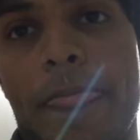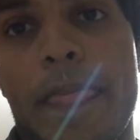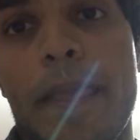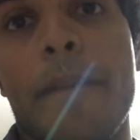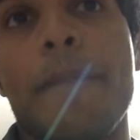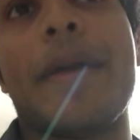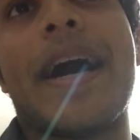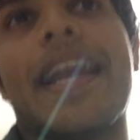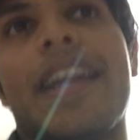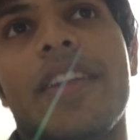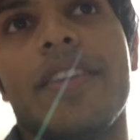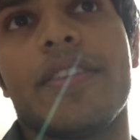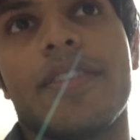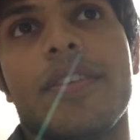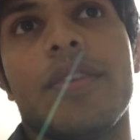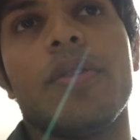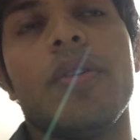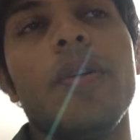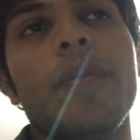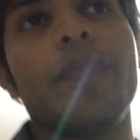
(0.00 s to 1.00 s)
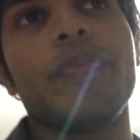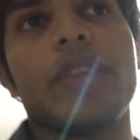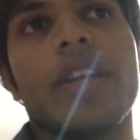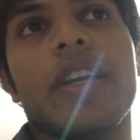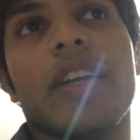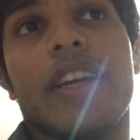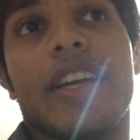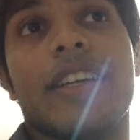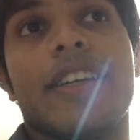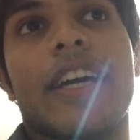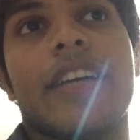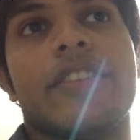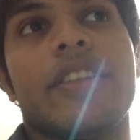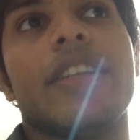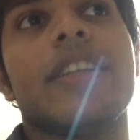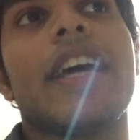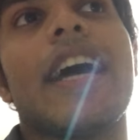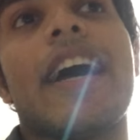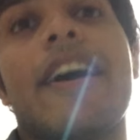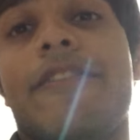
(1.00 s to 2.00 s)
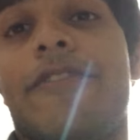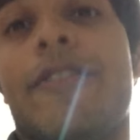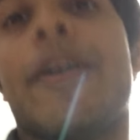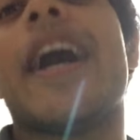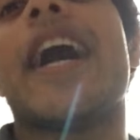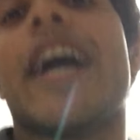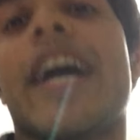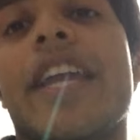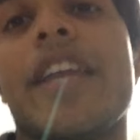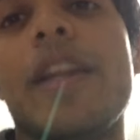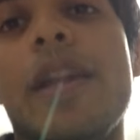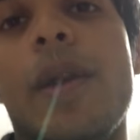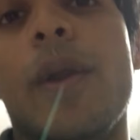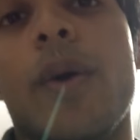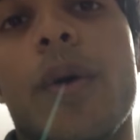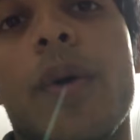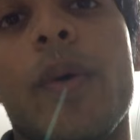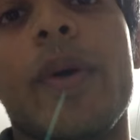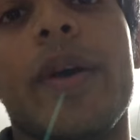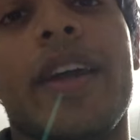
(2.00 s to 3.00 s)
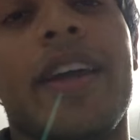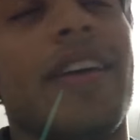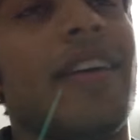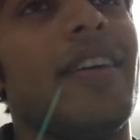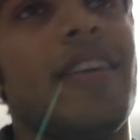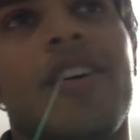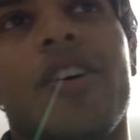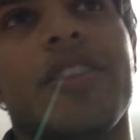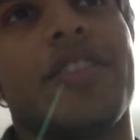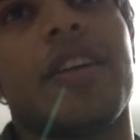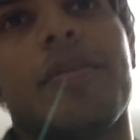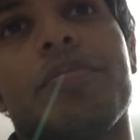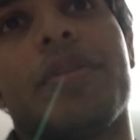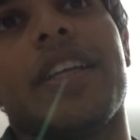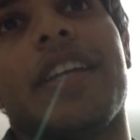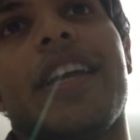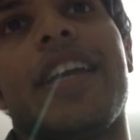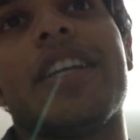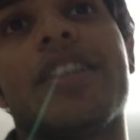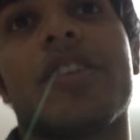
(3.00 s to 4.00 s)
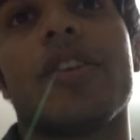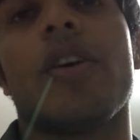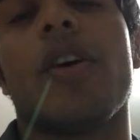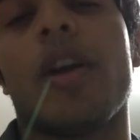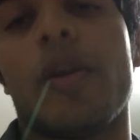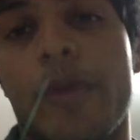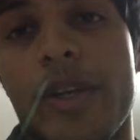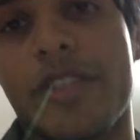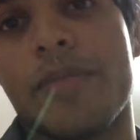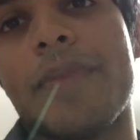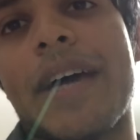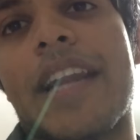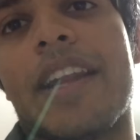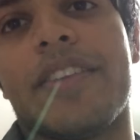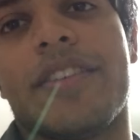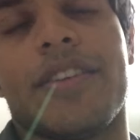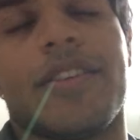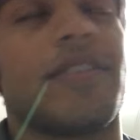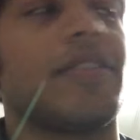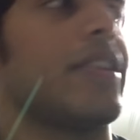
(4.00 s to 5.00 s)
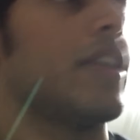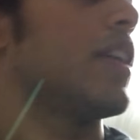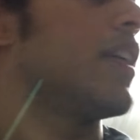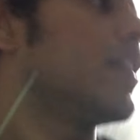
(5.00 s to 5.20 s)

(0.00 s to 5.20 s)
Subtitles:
balance. It doesn't have high, low, or something. It always balances.